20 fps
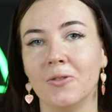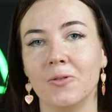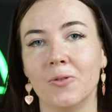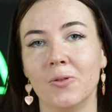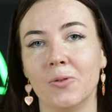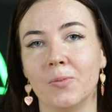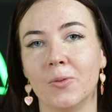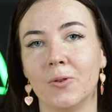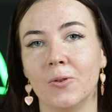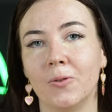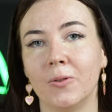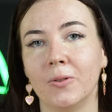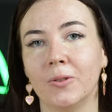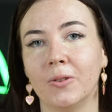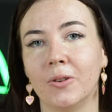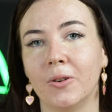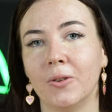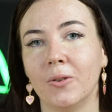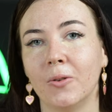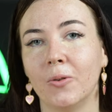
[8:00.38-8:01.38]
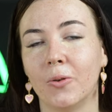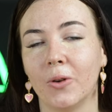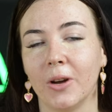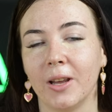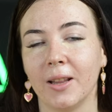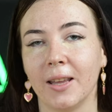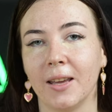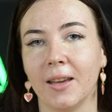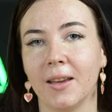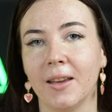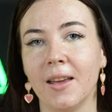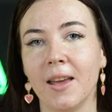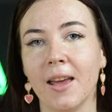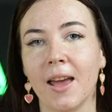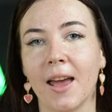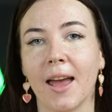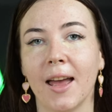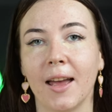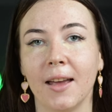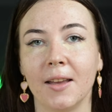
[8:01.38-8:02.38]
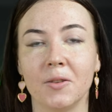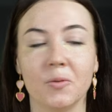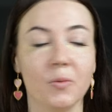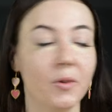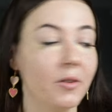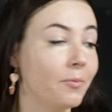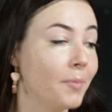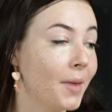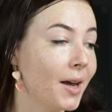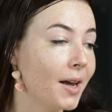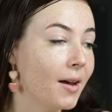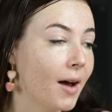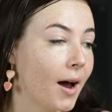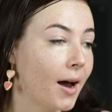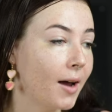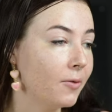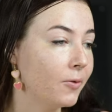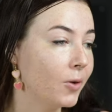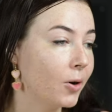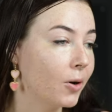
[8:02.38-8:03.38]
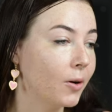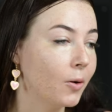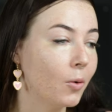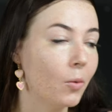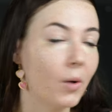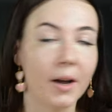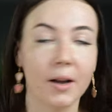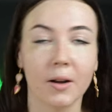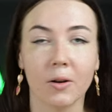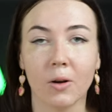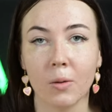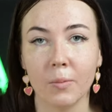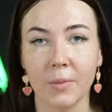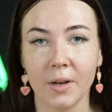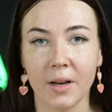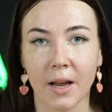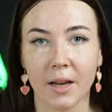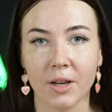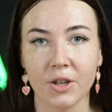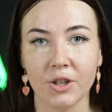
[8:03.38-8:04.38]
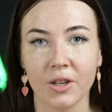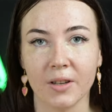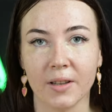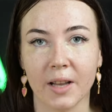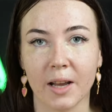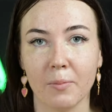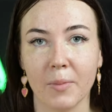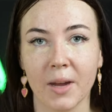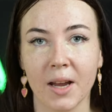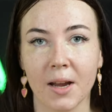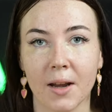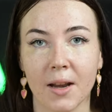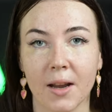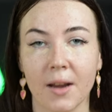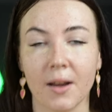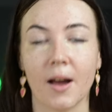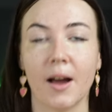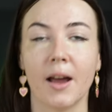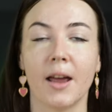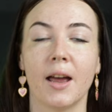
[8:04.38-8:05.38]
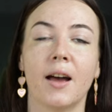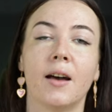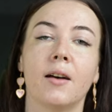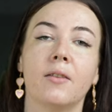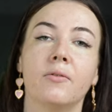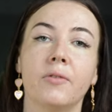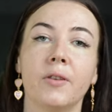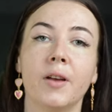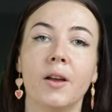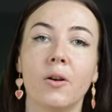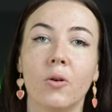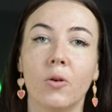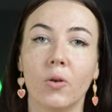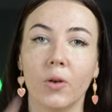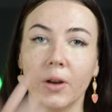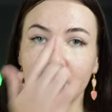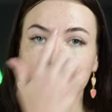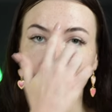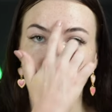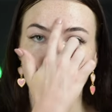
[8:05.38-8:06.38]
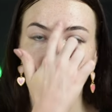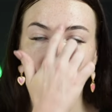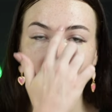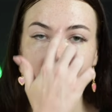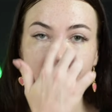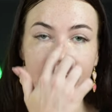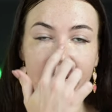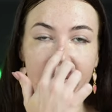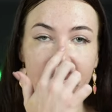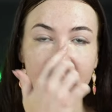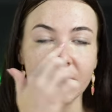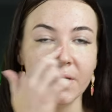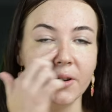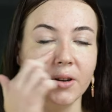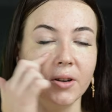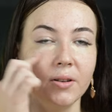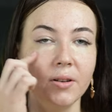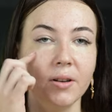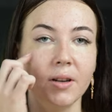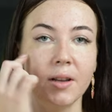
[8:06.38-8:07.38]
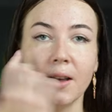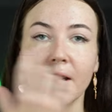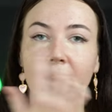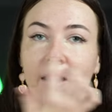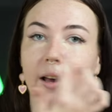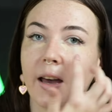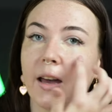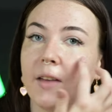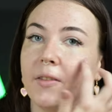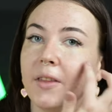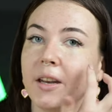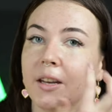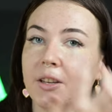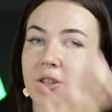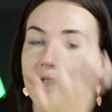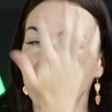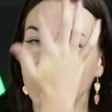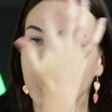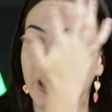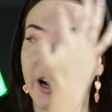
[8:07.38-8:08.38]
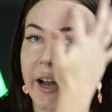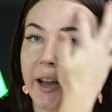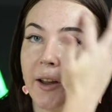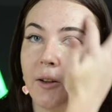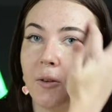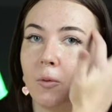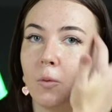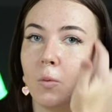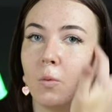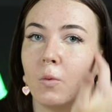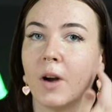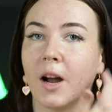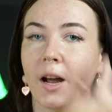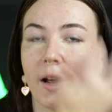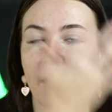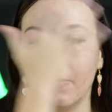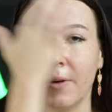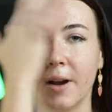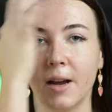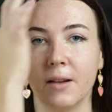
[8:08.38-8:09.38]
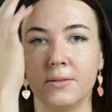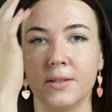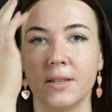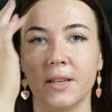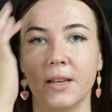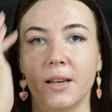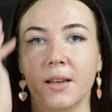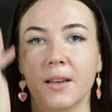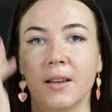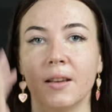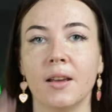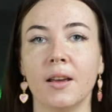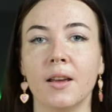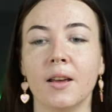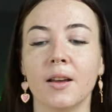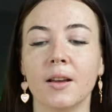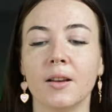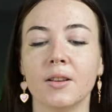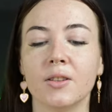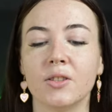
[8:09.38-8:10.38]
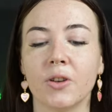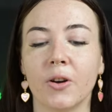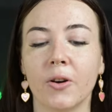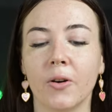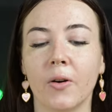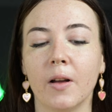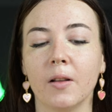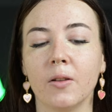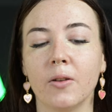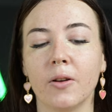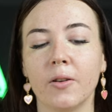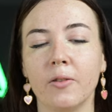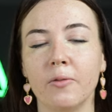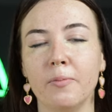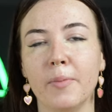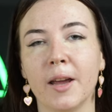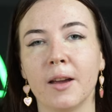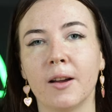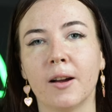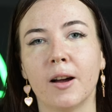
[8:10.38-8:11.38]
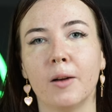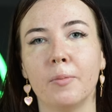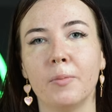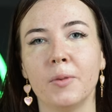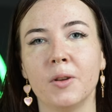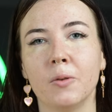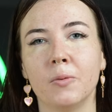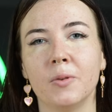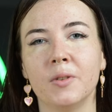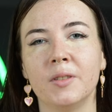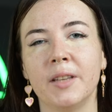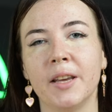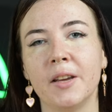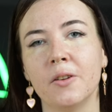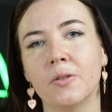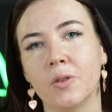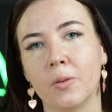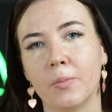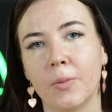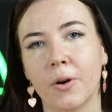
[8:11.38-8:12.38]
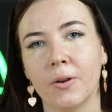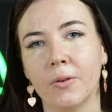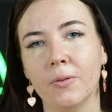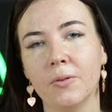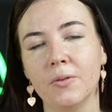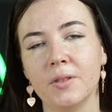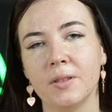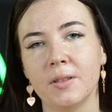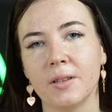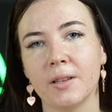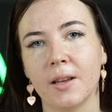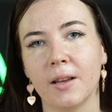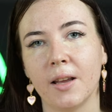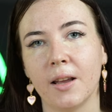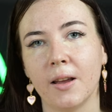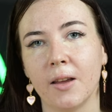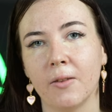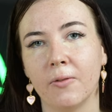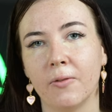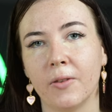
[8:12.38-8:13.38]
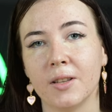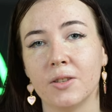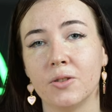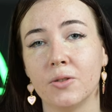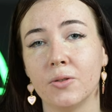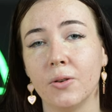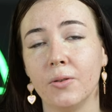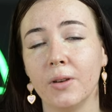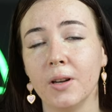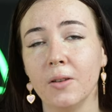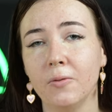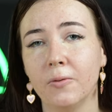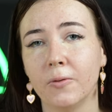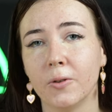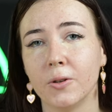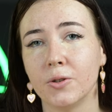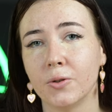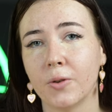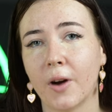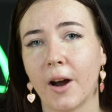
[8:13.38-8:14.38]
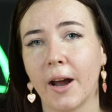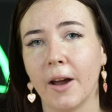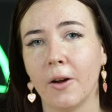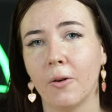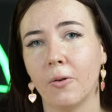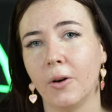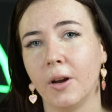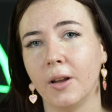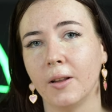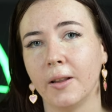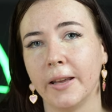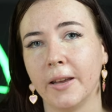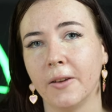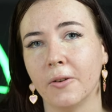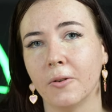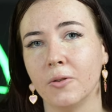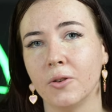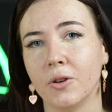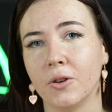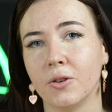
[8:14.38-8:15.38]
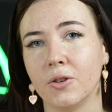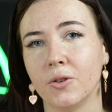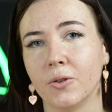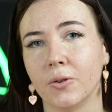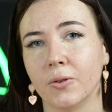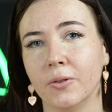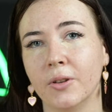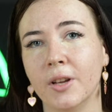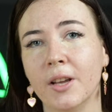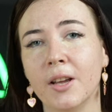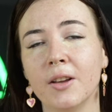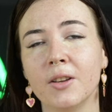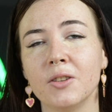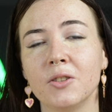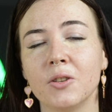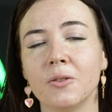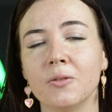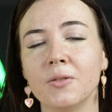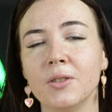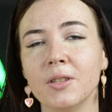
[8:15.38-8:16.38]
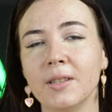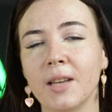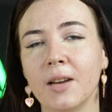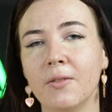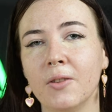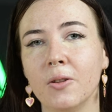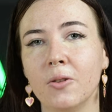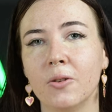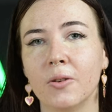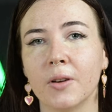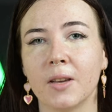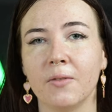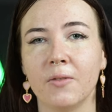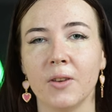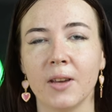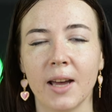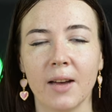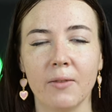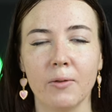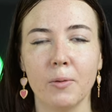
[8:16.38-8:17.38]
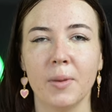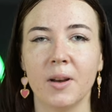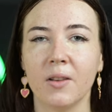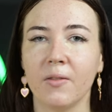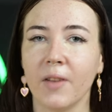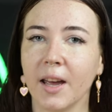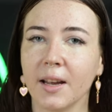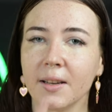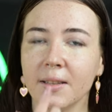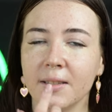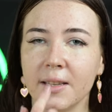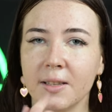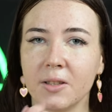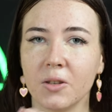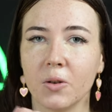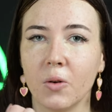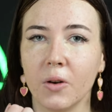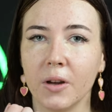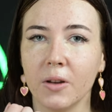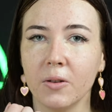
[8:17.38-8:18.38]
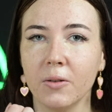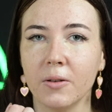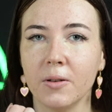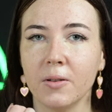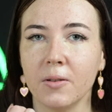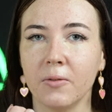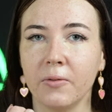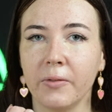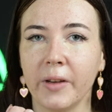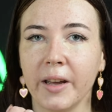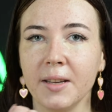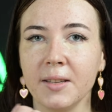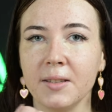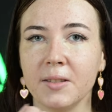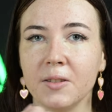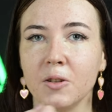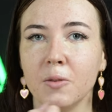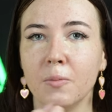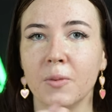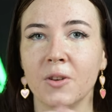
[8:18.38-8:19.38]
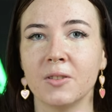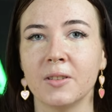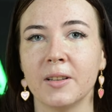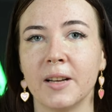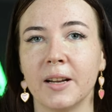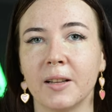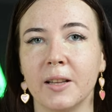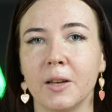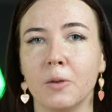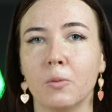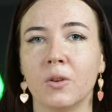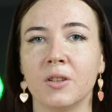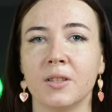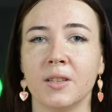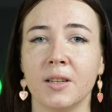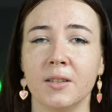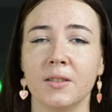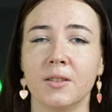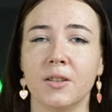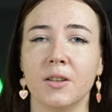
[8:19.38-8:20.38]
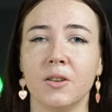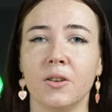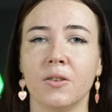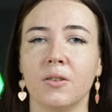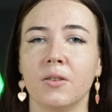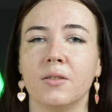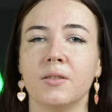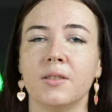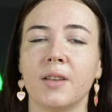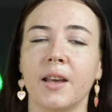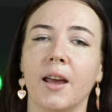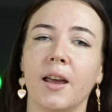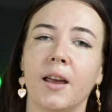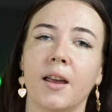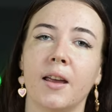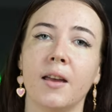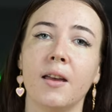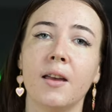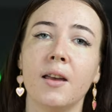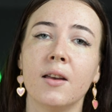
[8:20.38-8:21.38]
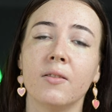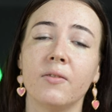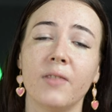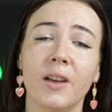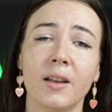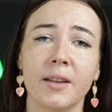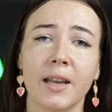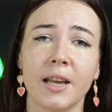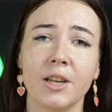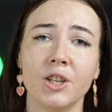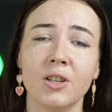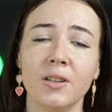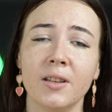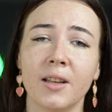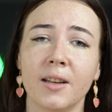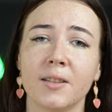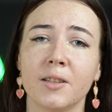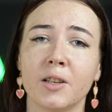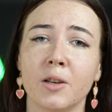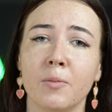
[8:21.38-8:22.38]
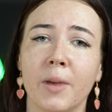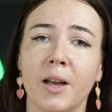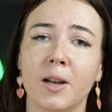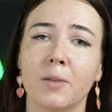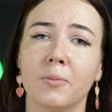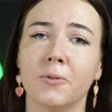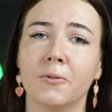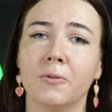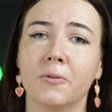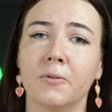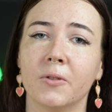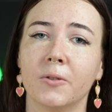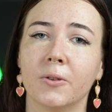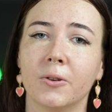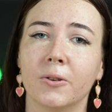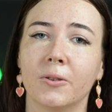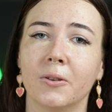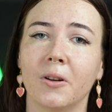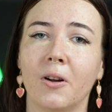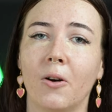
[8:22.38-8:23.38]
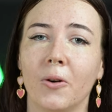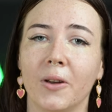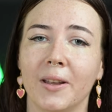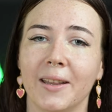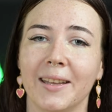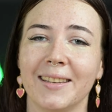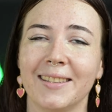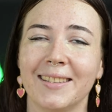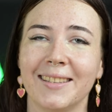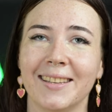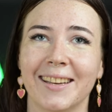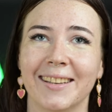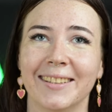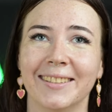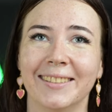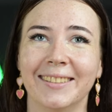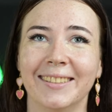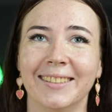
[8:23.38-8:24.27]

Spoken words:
normal, or oily. And with me, I've got quite a combination. That meaning I have oily in my T-zone, and then it's dry right around here. So a lot of makeup you will see on the bottles if it's suited for dry, oily, or neutral. So you'll just have a look. If you have a bit of excess oil on your face, you're most likely wanting to use a foundation that is compatible for oily skin,